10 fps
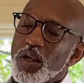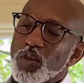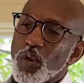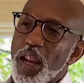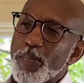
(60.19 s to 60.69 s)

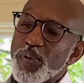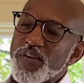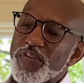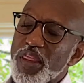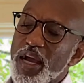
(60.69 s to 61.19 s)
Lord, I
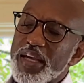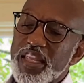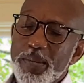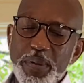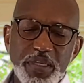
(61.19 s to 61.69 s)
pray, Father God,
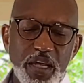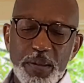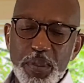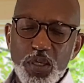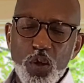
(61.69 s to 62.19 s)
that it be none of
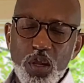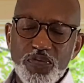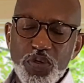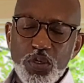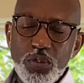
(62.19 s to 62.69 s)
me and all of
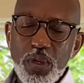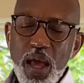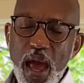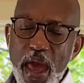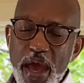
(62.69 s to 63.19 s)
you.
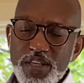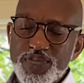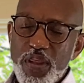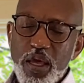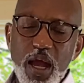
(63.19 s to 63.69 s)
I ask,
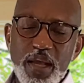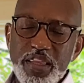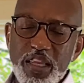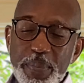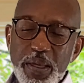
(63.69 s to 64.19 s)
Father God,
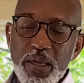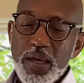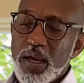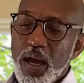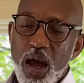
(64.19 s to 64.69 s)
be
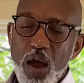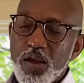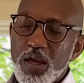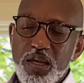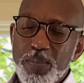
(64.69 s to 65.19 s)
uh,
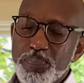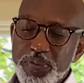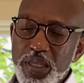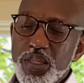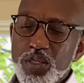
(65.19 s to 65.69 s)

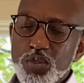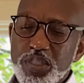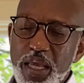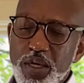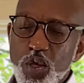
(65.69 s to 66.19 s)
completely you
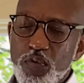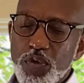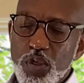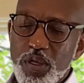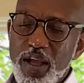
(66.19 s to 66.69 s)
taking over,
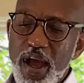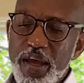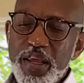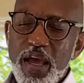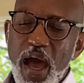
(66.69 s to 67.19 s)
Lord
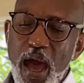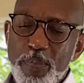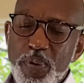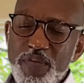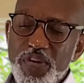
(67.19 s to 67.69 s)
God. I
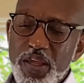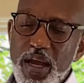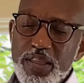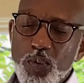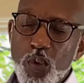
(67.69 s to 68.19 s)
pray, Father
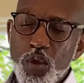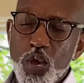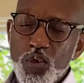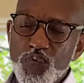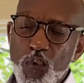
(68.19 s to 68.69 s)
God, the word
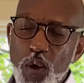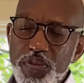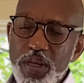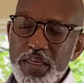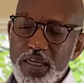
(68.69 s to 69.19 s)
goes forth
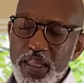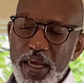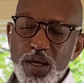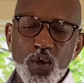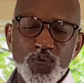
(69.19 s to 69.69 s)
and I
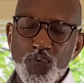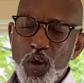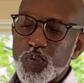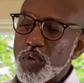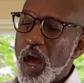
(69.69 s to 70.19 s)
declare it goes
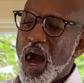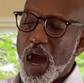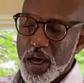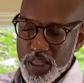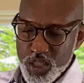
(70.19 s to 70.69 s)
forth
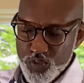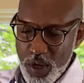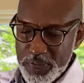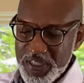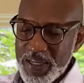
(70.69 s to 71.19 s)

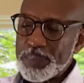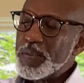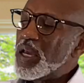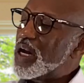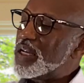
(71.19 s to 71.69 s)
uninterrupted
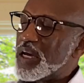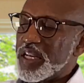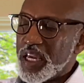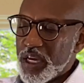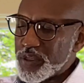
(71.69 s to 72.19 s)
and
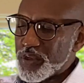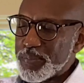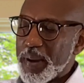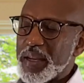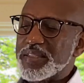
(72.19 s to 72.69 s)
unhindered
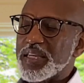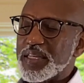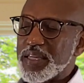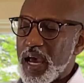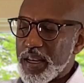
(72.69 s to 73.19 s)
by any
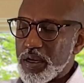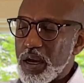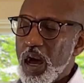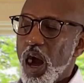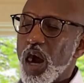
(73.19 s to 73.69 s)
satanic
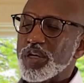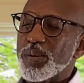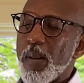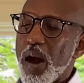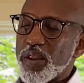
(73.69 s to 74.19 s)
or
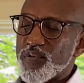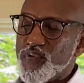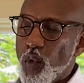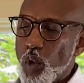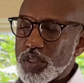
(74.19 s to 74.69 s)
demonic
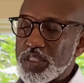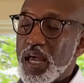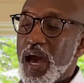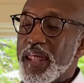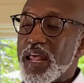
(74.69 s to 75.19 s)
force.
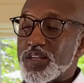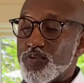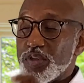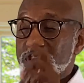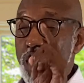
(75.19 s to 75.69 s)
And as a
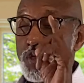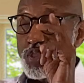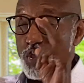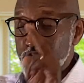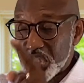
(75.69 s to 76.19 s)
result,
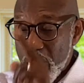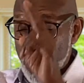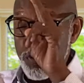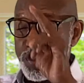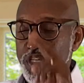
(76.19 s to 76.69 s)
you
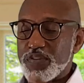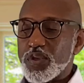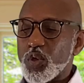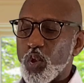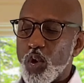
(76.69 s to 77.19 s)
shall receive the
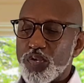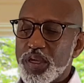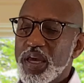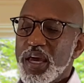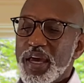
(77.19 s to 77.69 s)
glory.
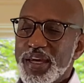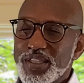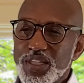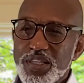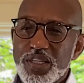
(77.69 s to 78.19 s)
In
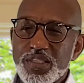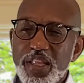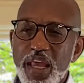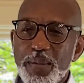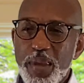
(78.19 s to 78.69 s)
Jesus'
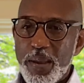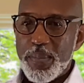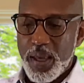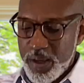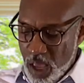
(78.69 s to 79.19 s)
name,
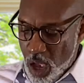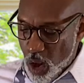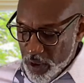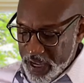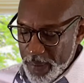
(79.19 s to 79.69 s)
amen.
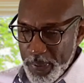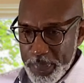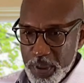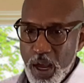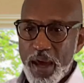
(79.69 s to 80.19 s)
Okay,
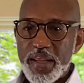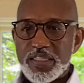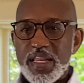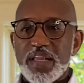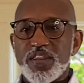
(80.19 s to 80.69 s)
people of God, as
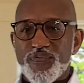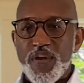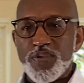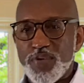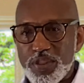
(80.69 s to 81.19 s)
an act of
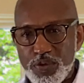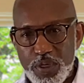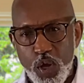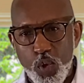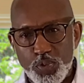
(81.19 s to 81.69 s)
faith right there
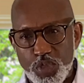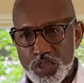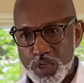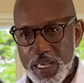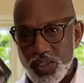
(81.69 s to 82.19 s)
at home, stretch
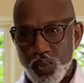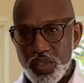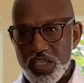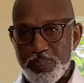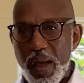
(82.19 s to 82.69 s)
your hands toward
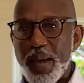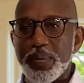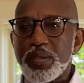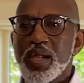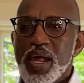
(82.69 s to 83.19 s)
this
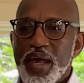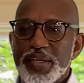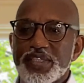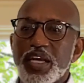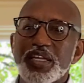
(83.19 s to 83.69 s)
Bible and
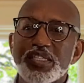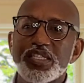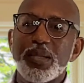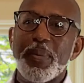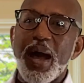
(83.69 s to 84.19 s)
say, this is
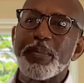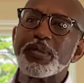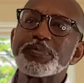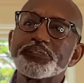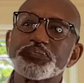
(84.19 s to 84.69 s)
the
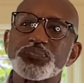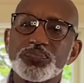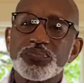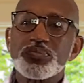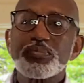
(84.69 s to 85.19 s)
Bible.
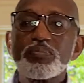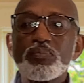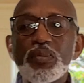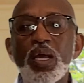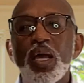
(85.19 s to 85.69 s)

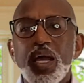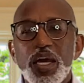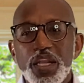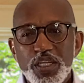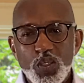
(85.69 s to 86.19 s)

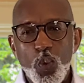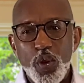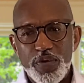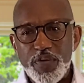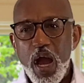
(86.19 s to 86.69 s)
It is the
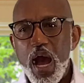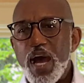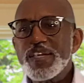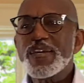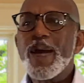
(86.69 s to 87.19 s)
word of
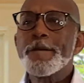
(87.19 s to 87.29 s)
God.